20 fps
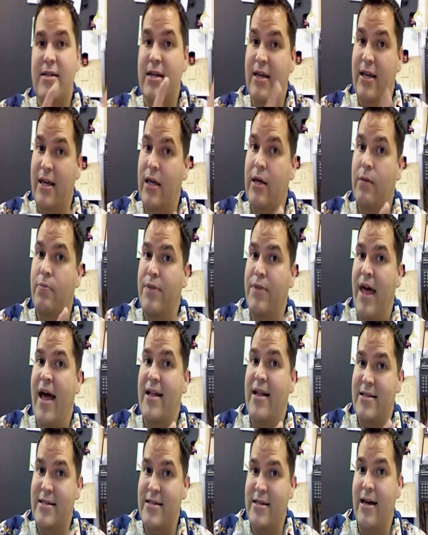keep
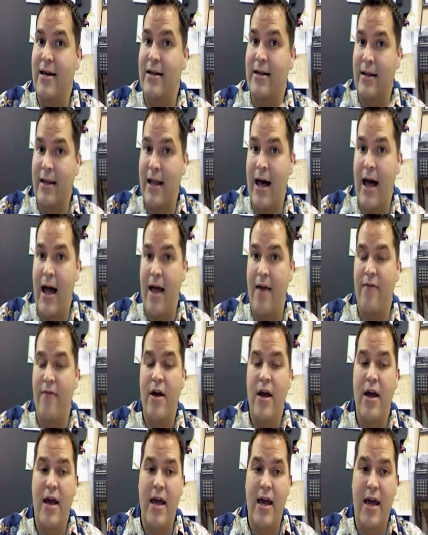that cell alive.
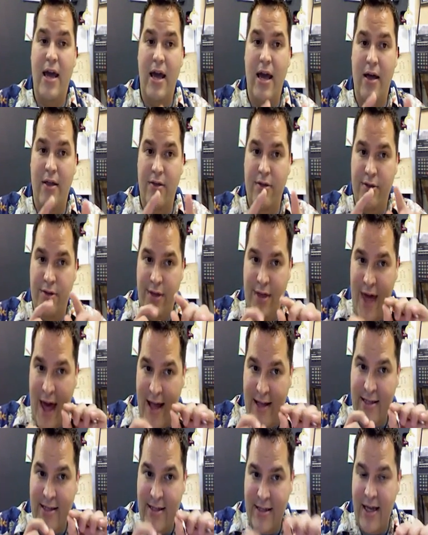
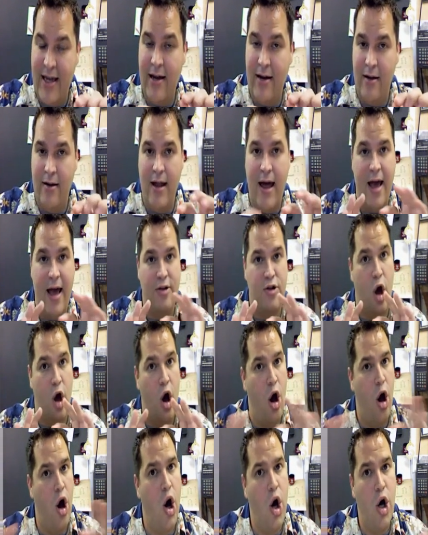That cell has
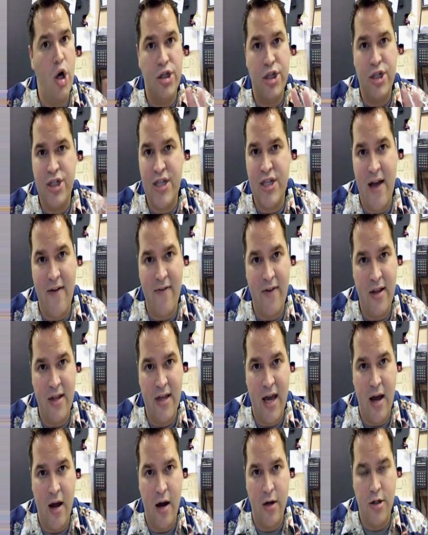all 7 of the
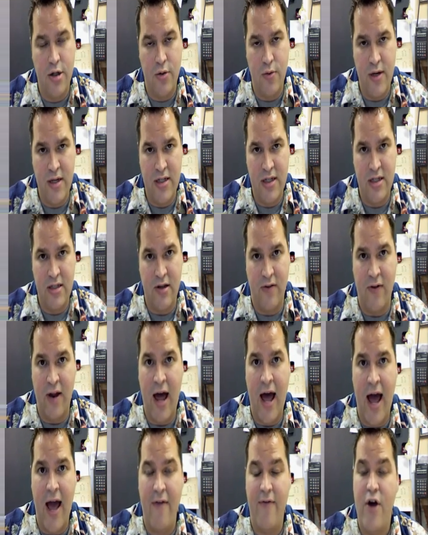characteristics of
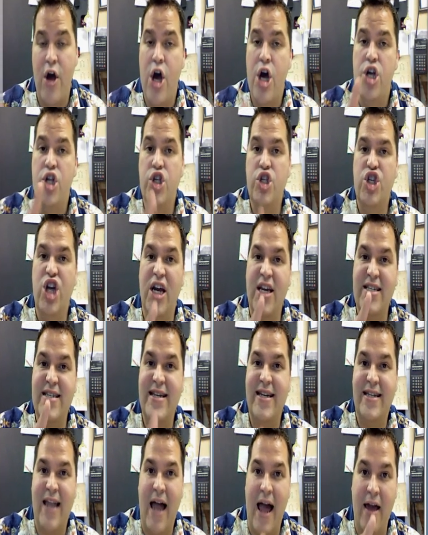life,
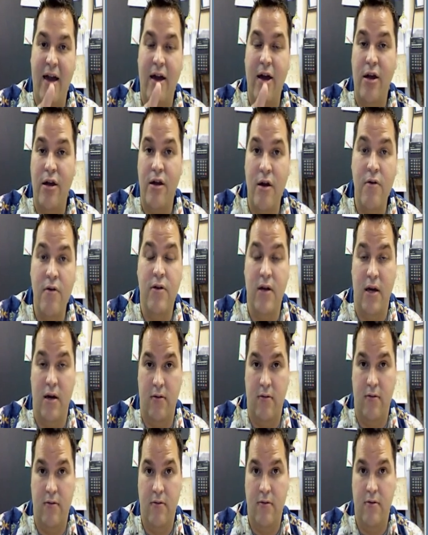just like you do.
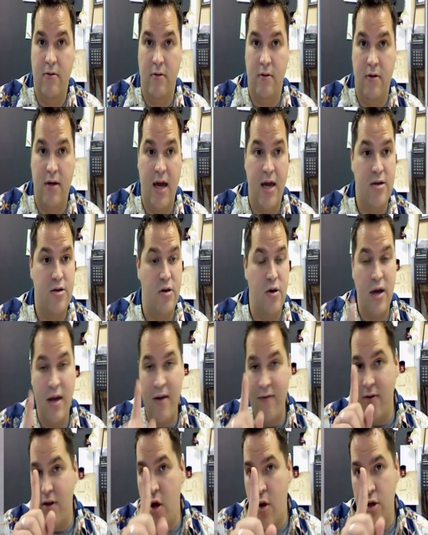Okay, so
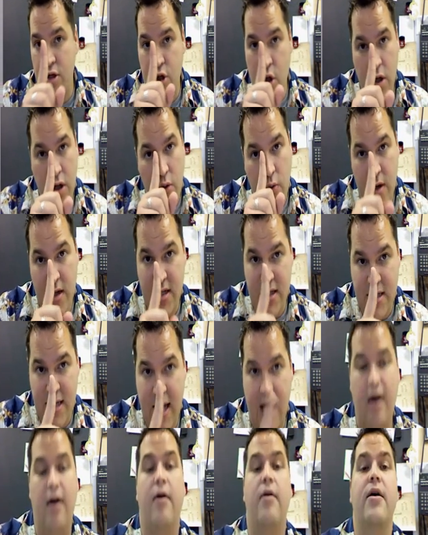even though it's only one
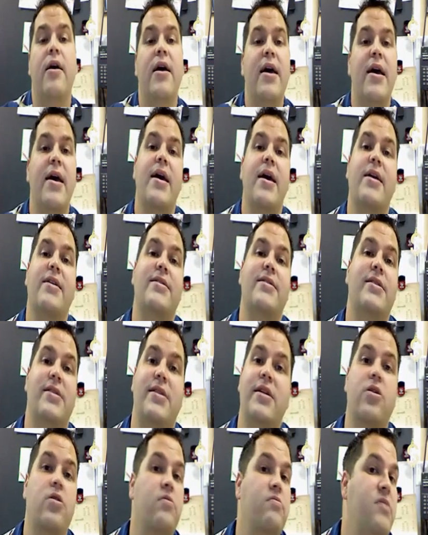cell, it
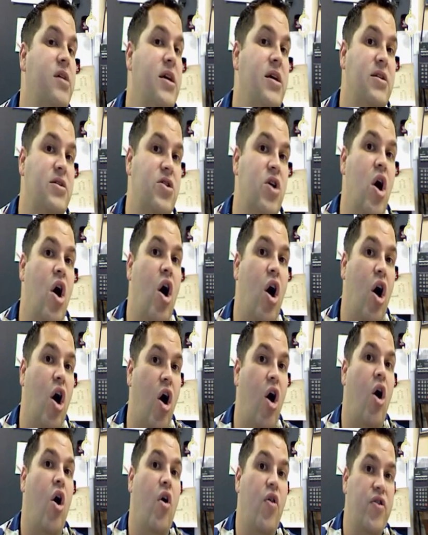still meets
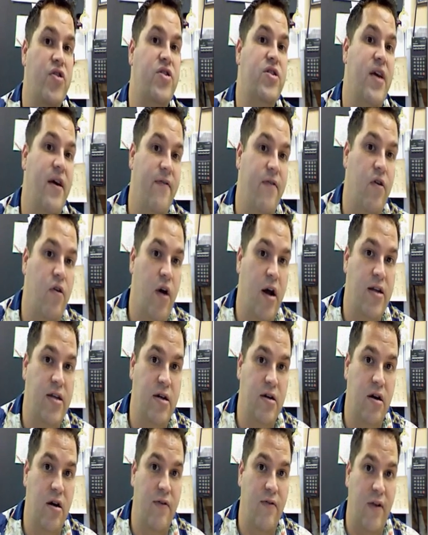all the 7
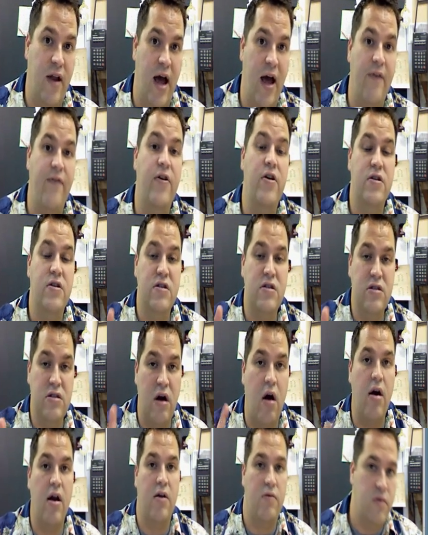criteria of life,
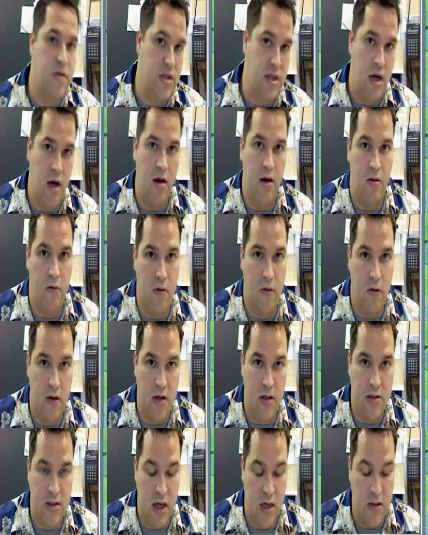starting with cellular
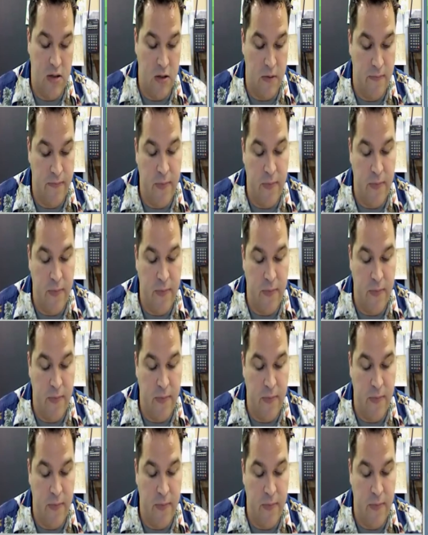organization.